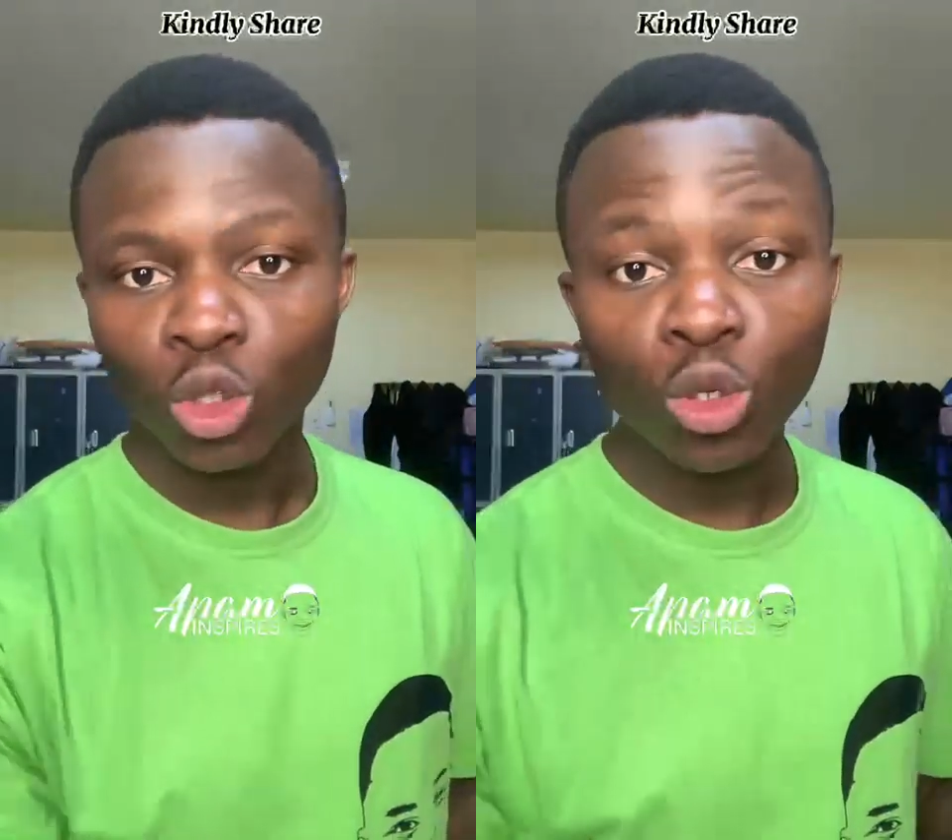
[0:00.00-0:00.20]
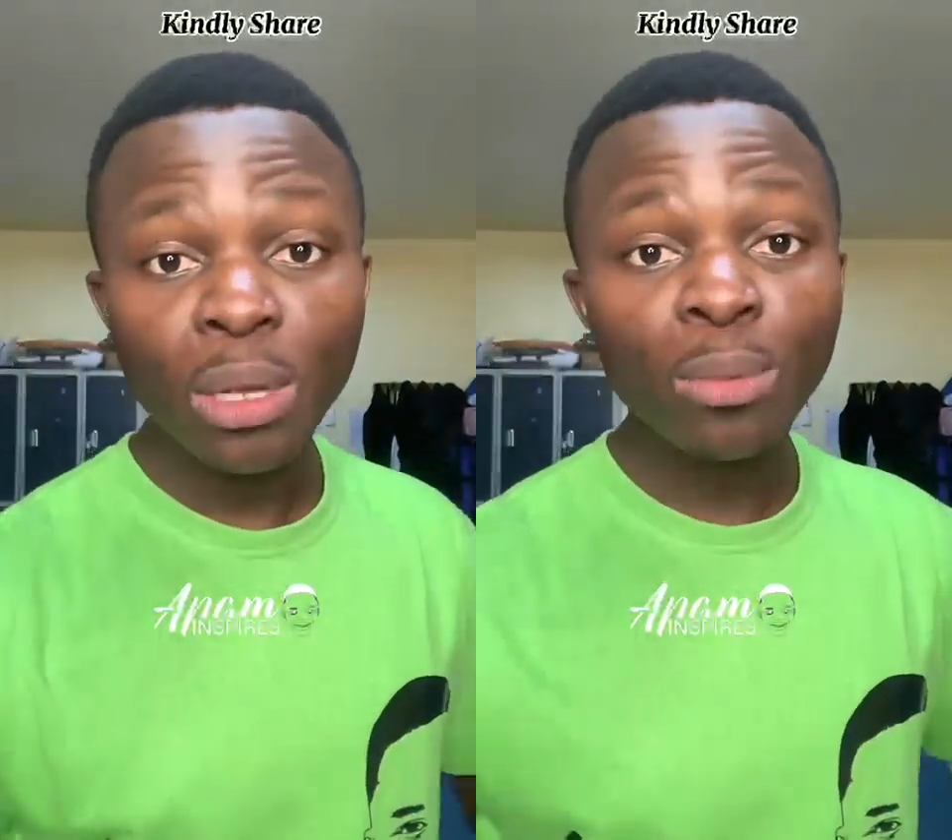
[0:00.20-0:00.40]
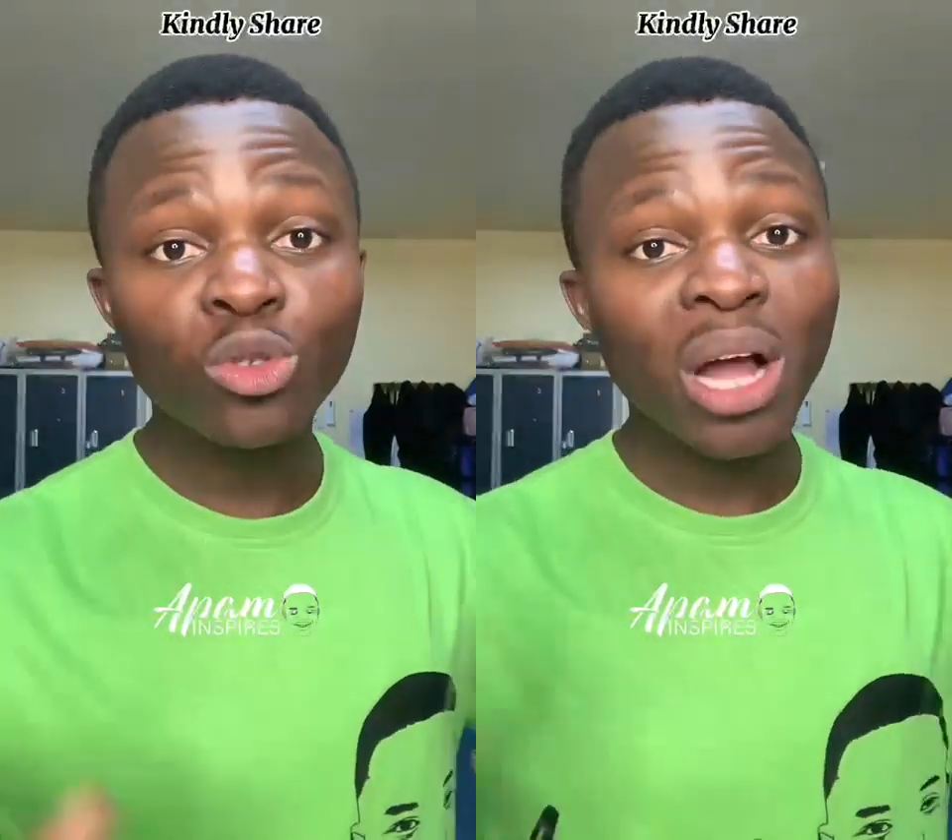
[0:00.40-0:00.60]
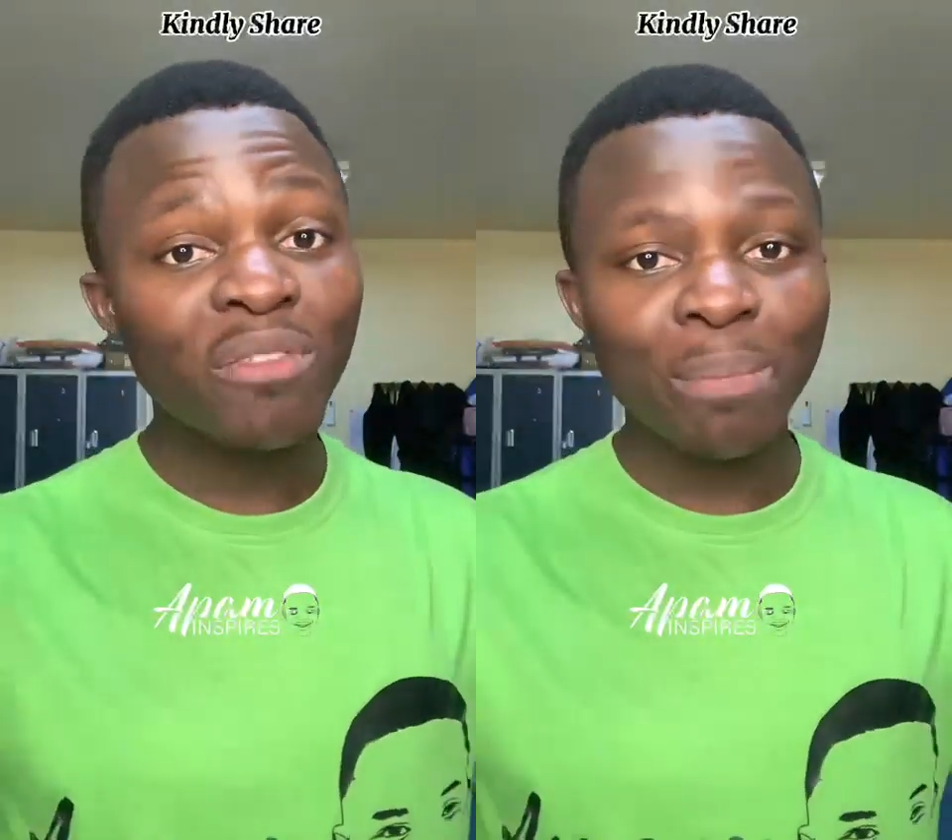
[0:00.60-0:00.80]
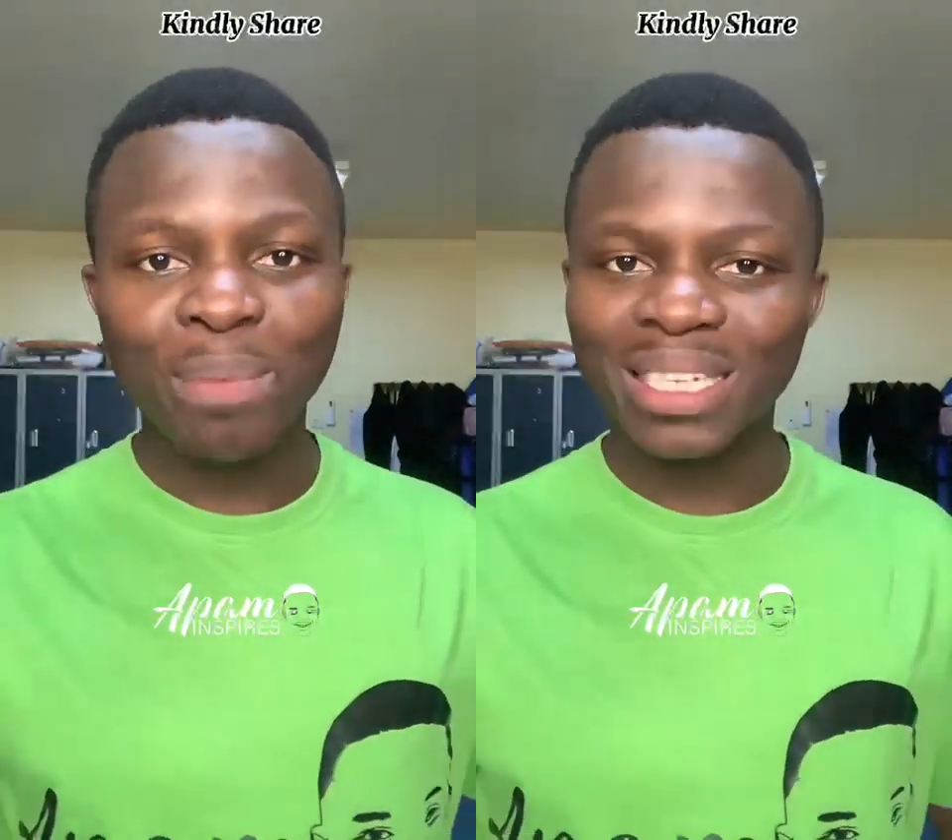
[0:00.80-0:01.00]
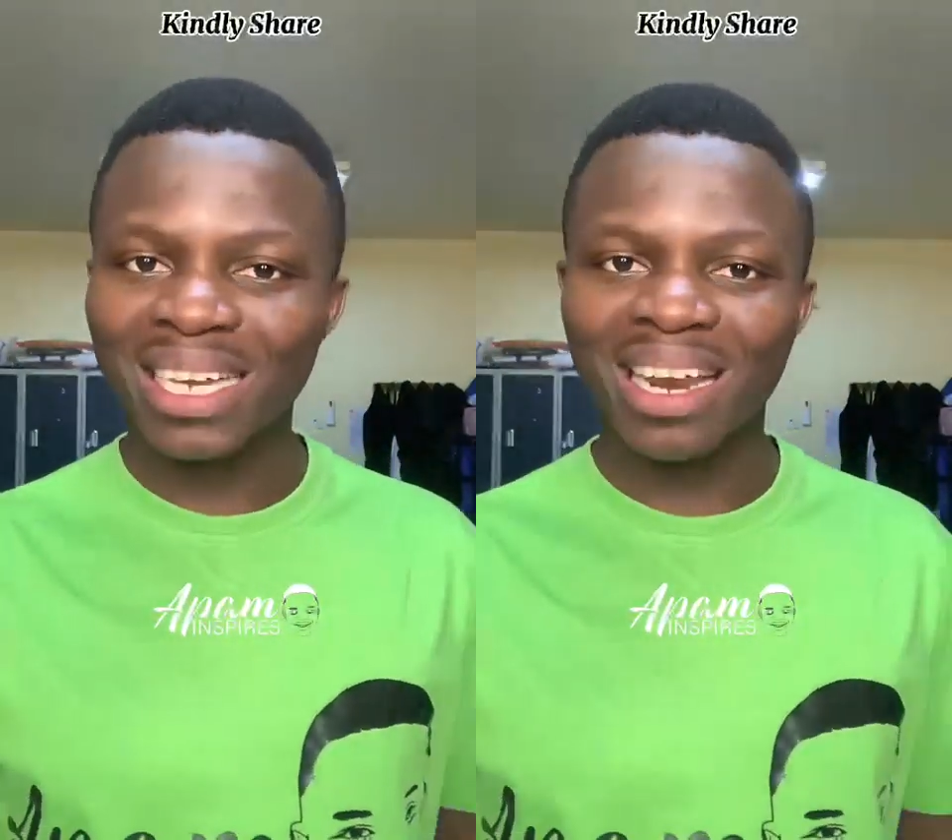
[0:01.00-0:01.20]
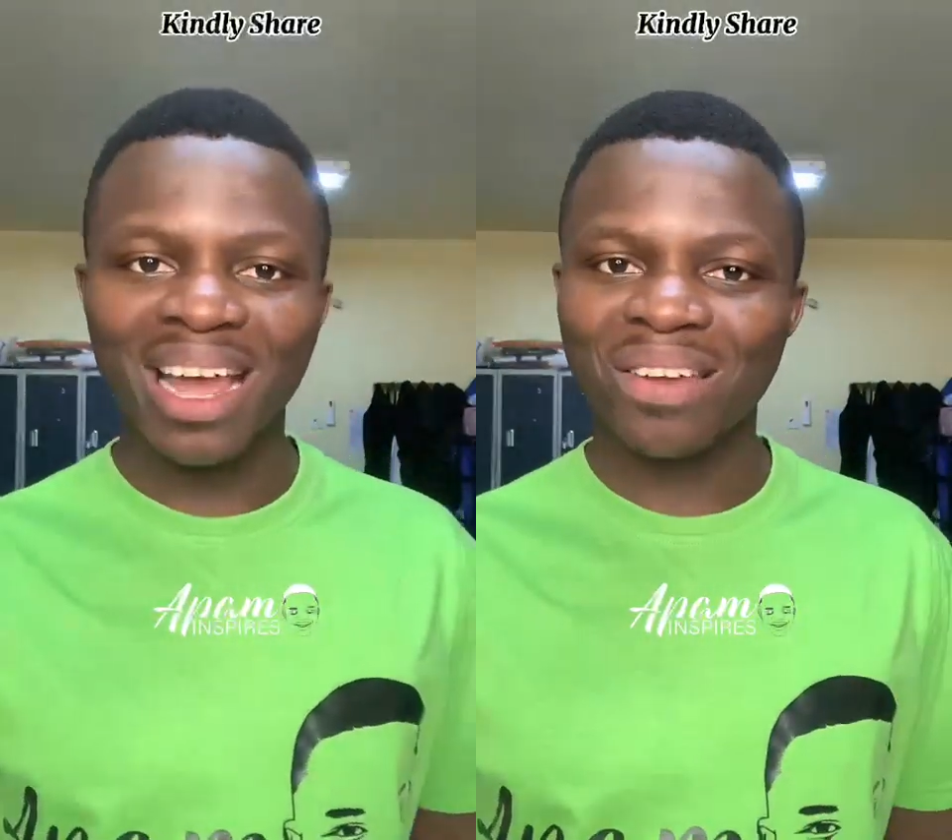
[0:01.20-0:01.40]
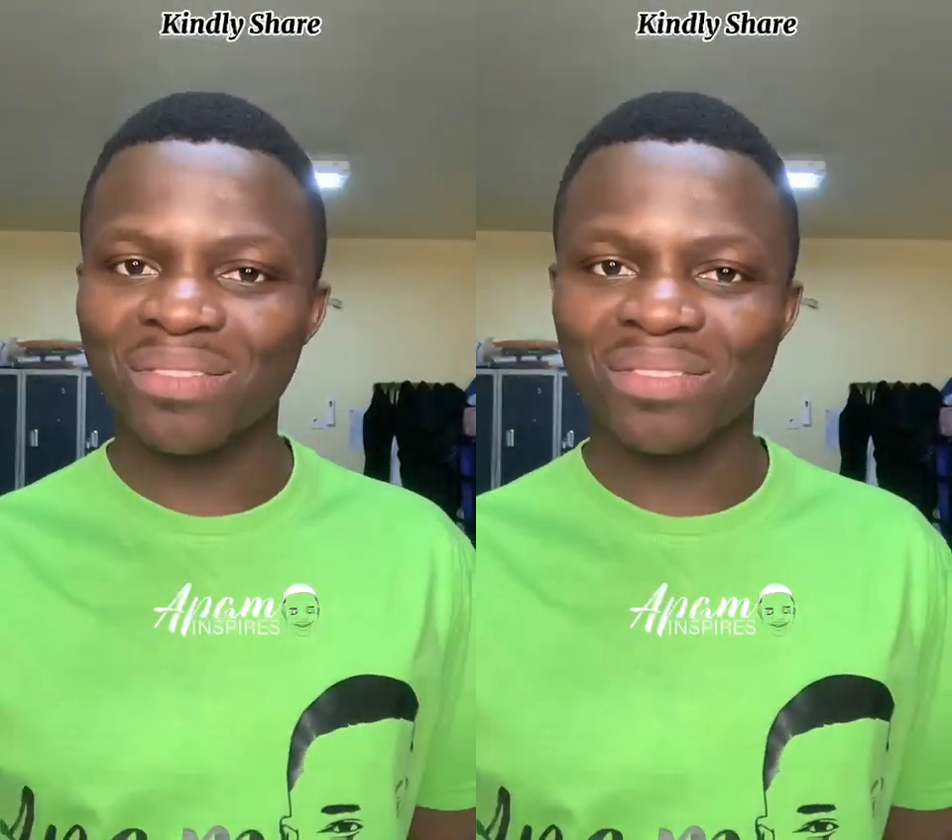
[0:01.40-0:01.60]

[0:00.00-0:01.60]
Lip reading: to be able to have a better life.